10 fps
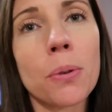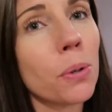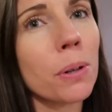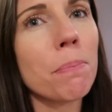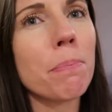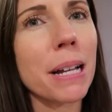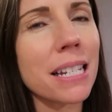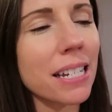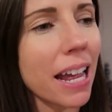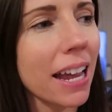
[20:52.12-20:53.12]
school, but
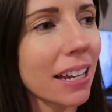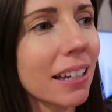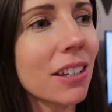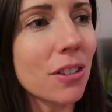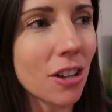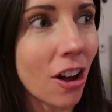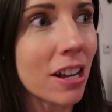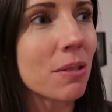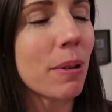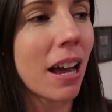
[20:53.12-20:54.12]
today, you saw
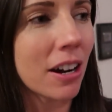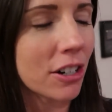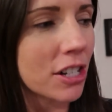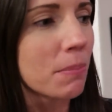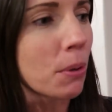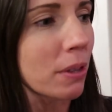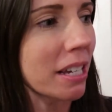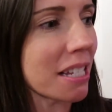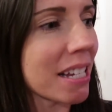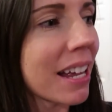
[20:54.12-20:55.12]
us, we had our
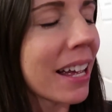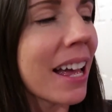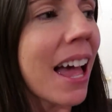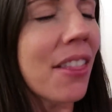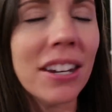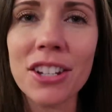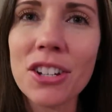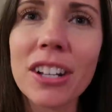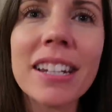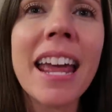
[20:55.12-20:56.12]
smoothies and then he
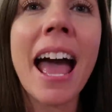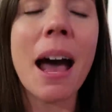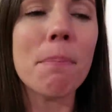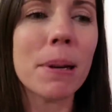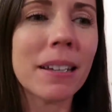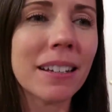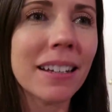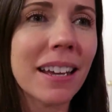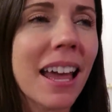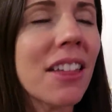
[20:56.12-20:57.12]
took a nap.
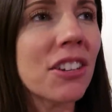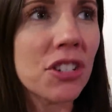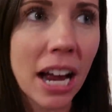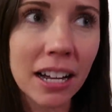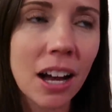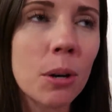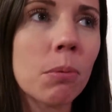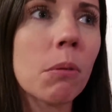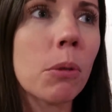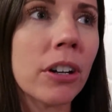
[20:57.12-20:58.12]
And then Jack got home
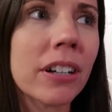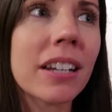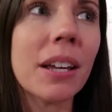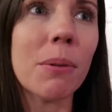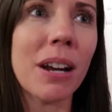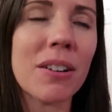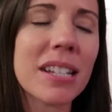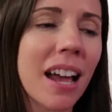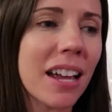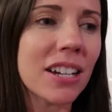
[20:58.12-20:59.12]
from work. They went
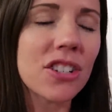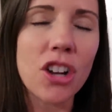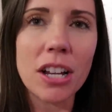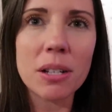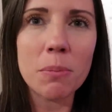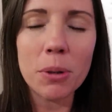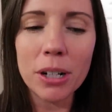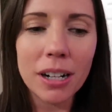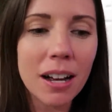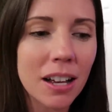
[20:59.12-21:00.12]
outside, shot some
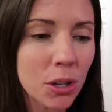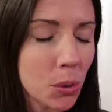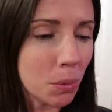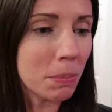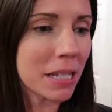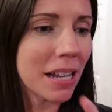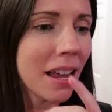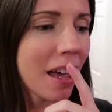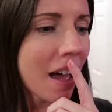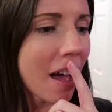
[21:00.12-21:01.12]
more hoops,
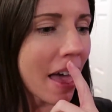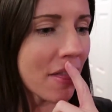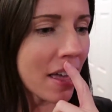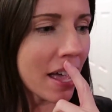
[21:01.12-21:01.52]
and